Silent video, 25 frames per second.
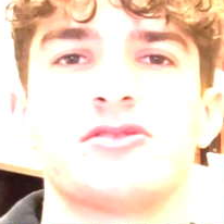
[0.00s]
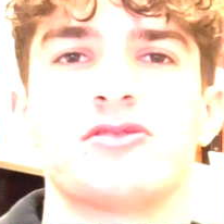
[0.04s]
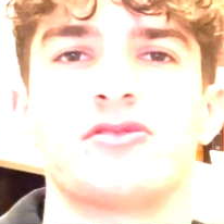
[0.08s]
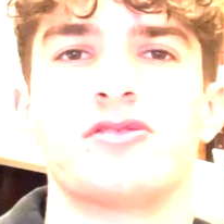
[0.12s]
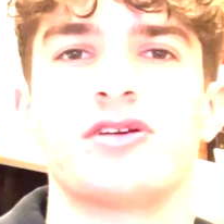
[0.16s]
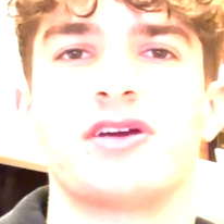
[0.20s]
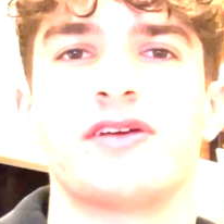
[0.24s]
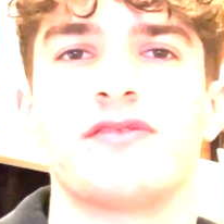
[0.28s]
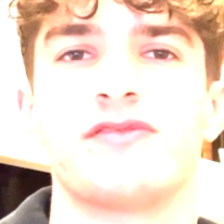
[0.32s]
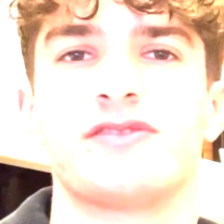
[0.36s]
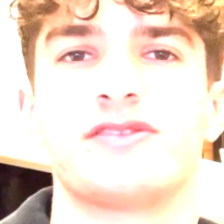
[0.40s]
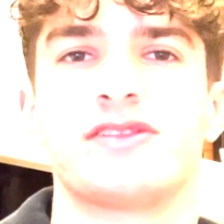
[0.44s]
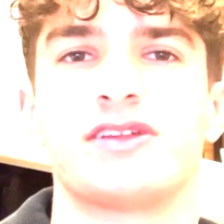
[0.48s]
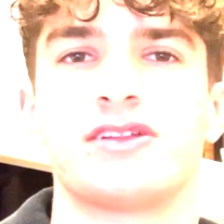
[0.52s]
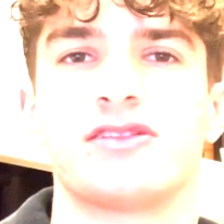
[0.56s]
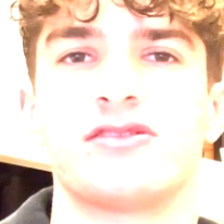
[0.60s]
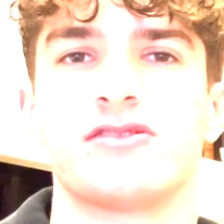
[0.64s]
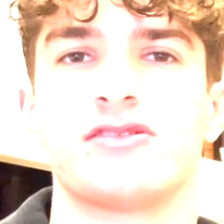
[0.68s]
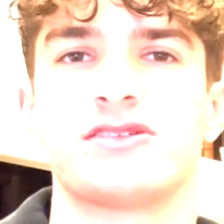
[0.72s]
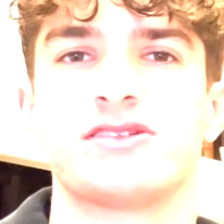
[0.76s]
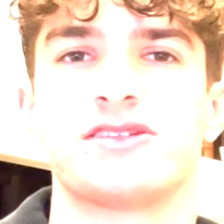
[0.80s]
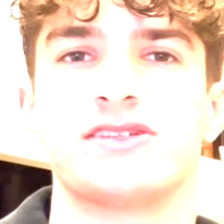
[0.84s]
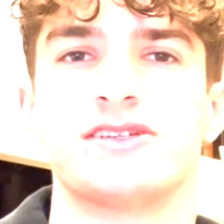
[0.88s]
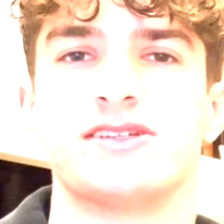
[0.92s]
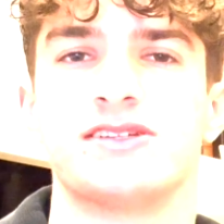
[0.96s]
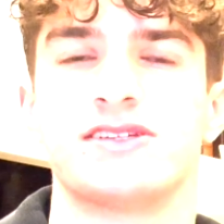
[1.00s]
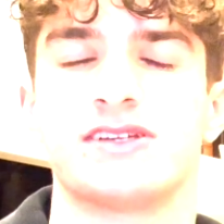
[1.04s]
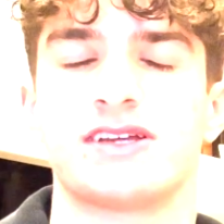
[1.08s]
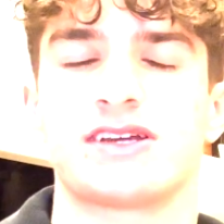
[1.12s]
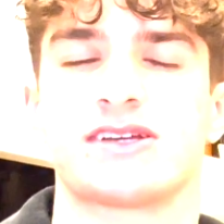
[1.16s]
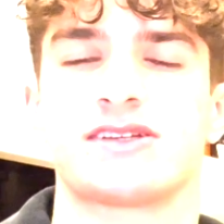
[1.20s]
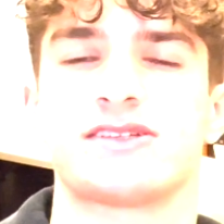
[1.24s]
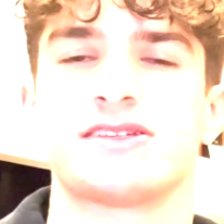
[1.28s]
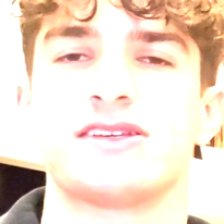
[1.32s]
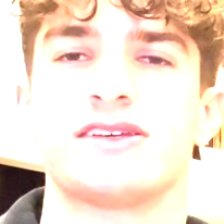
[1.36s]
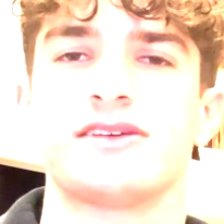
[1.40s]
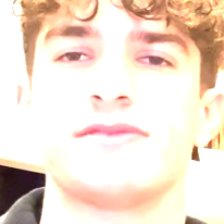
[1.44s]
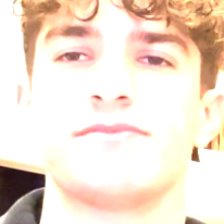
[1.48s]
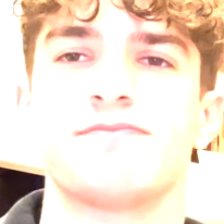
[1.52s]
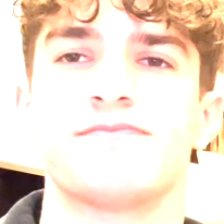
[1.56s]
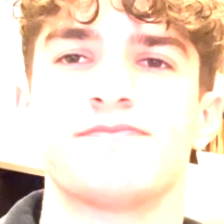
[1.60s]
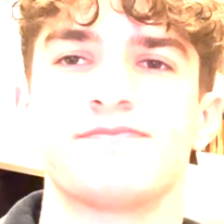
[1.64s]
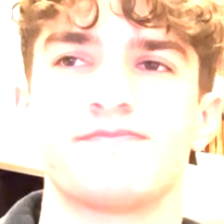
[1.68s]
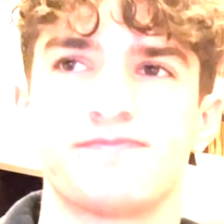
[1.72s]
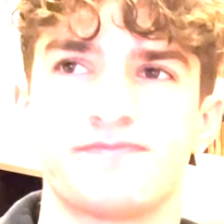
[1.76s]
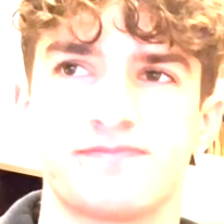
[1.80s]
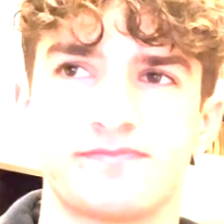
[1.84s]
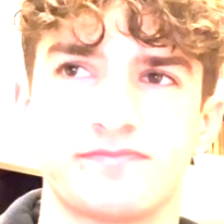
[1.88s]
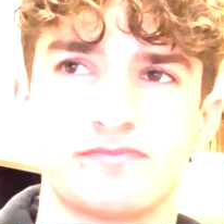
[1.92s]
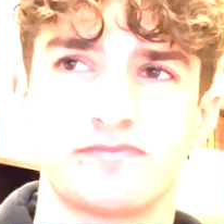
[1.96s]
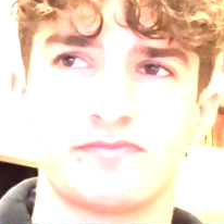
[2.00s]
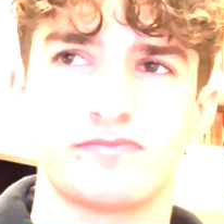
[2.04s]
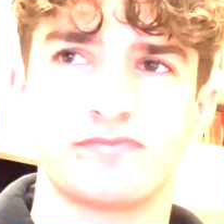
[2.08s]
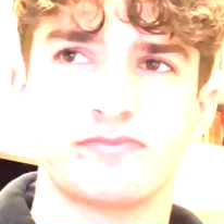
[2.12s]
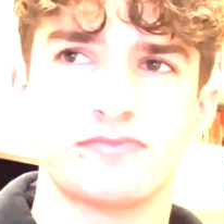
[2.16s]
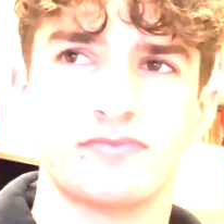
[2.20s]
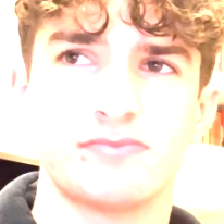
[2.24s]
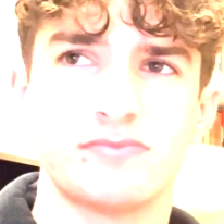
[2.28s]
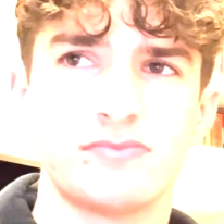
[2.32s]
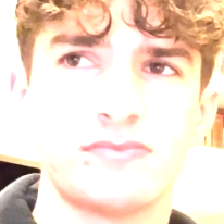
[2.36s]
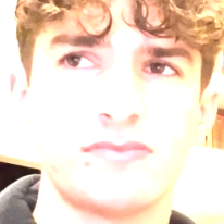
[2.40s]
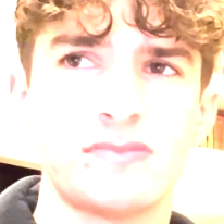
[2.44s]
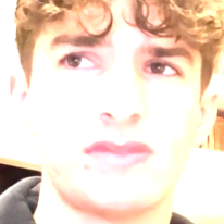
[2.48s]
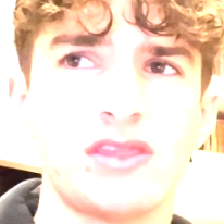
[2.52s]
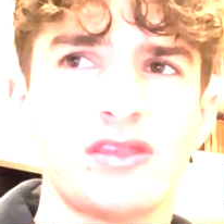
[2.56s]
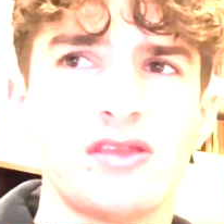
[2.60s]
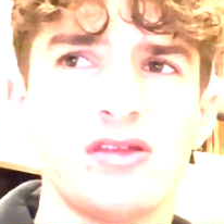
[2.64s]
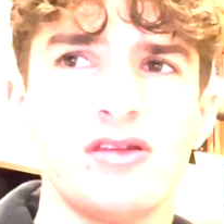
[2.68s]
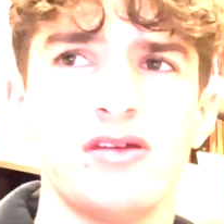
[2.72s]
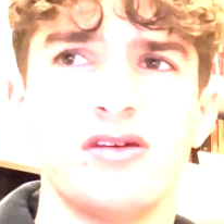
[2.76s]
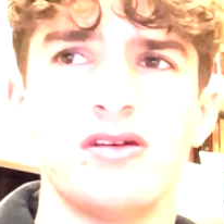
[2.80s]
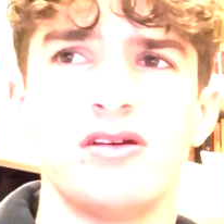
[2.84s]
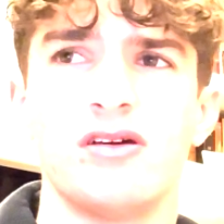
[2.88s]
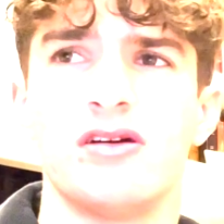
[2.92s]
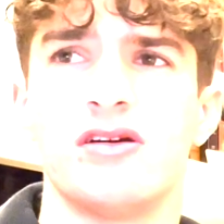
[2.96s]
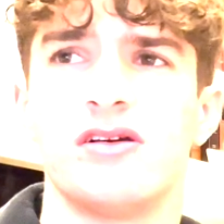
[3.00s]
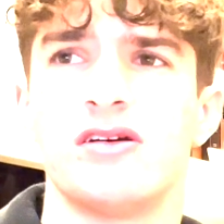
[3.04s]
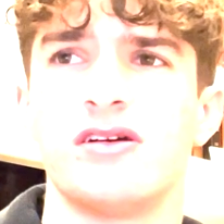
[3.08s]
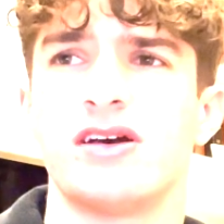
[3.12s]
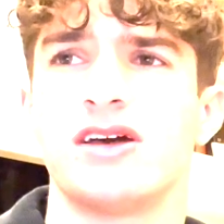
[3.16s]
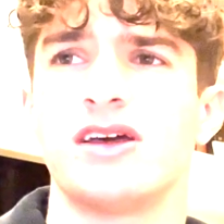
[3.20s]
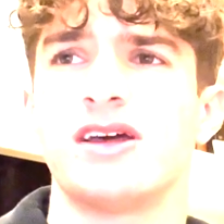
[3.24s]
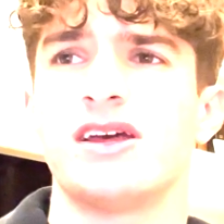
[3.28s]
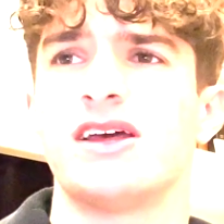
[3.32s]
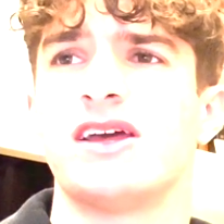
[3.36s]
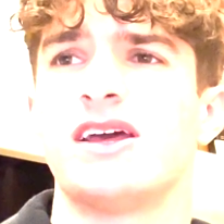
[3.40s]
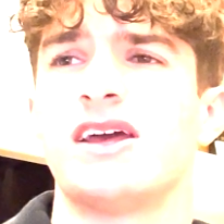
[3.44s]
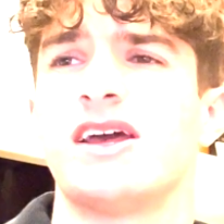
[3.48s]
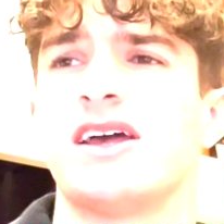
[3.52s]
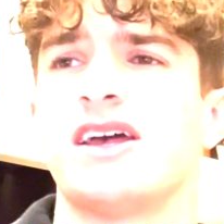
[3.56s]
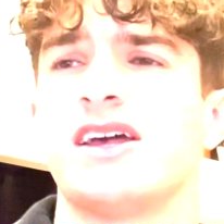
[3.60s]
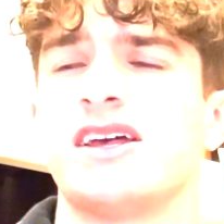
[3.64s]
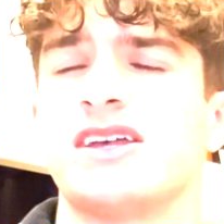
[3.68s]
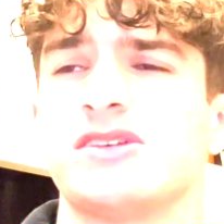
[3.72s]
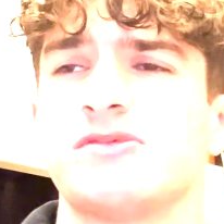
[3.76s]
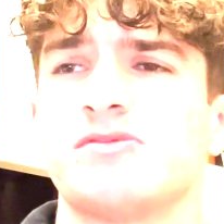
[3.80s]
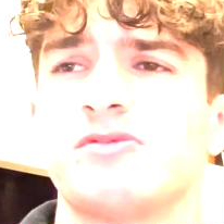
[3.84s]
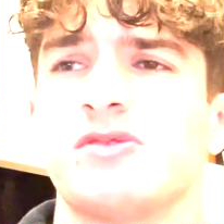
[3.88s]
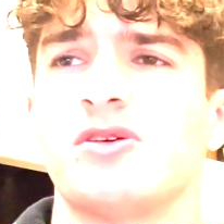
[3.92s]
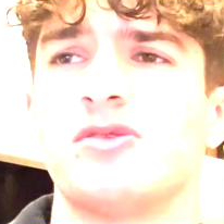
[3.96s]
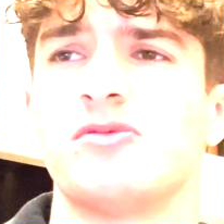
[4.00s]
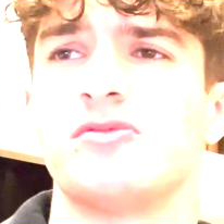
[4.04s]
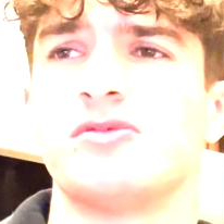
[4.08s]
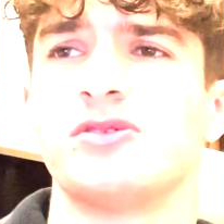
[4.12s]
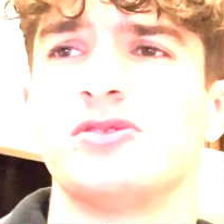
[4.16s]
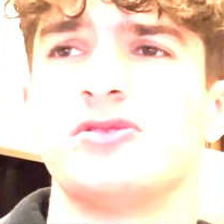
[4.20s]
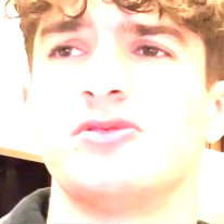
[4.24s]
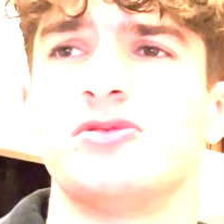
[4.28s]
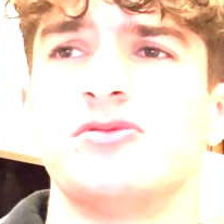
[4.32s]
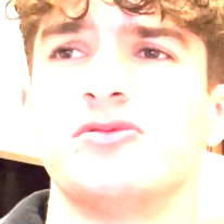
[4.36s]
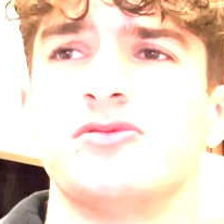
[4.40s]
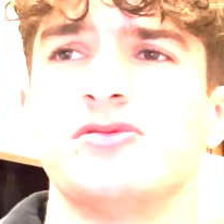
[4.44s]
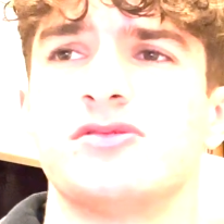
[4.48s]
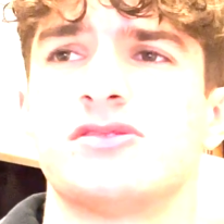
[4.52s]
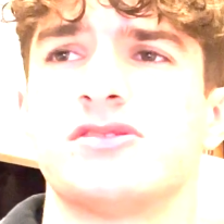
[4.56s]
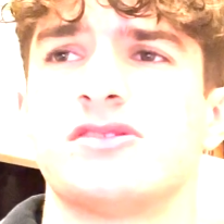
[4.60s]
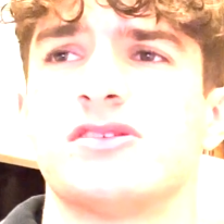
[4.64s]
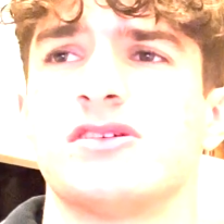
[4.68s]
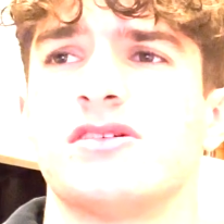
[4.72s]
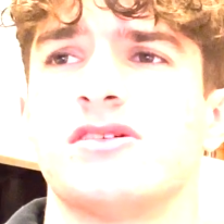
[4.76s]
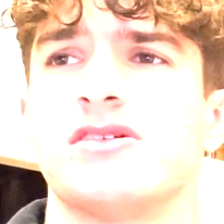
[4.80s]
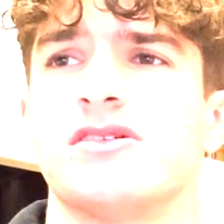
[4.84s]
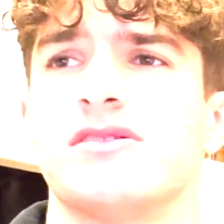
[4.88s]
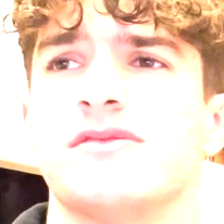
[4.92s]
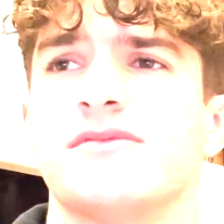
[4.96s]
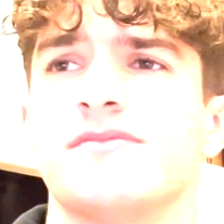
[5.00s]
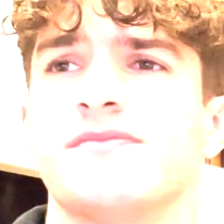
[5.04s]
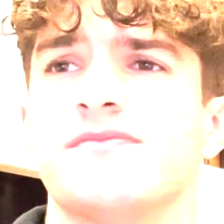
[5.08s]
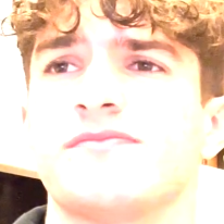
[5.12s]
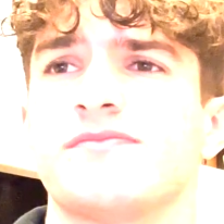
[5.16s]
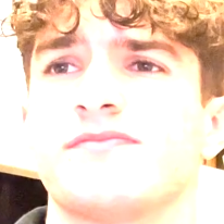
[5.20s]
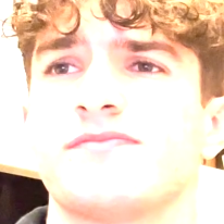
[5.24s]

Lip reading: everything looks the exact same. As well, we used a